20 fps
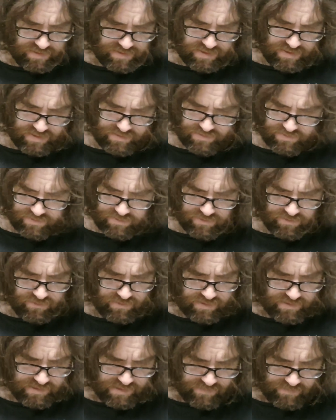these are the
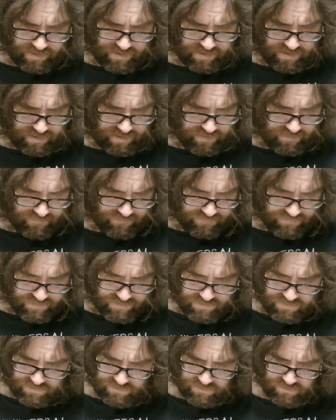ones I'm going to give
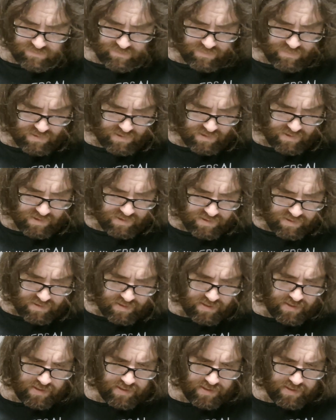to Mark.